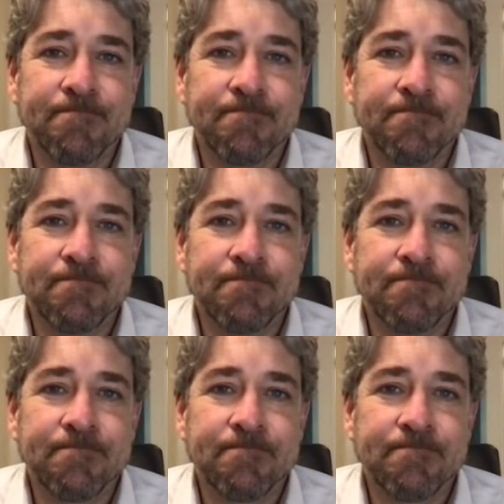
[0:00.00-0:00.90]

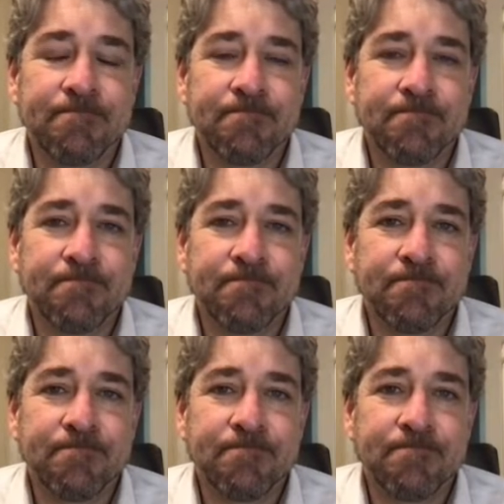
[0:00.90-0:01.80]

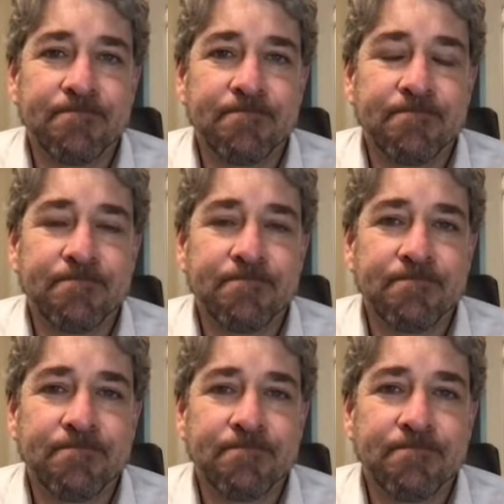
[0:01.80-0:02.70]

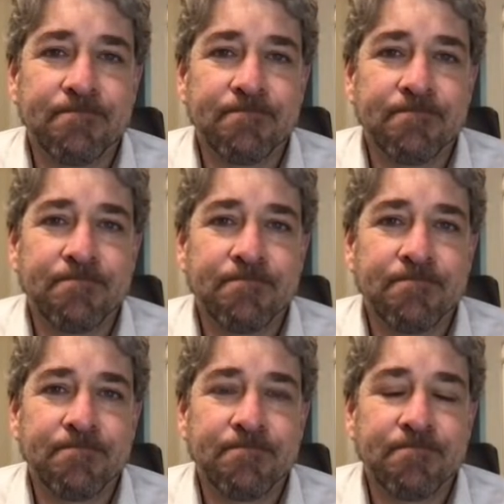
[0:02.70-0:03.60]

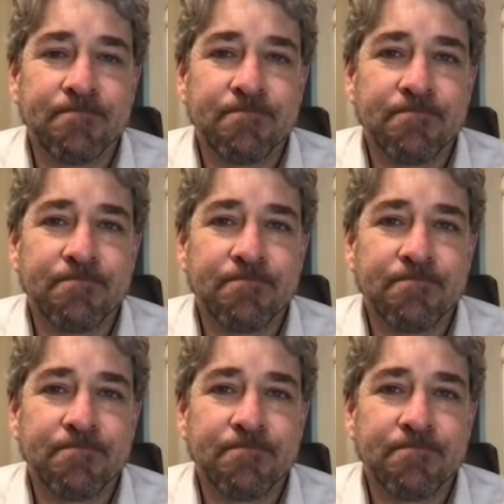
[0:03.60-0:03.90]
No words are spoken by the person on screen.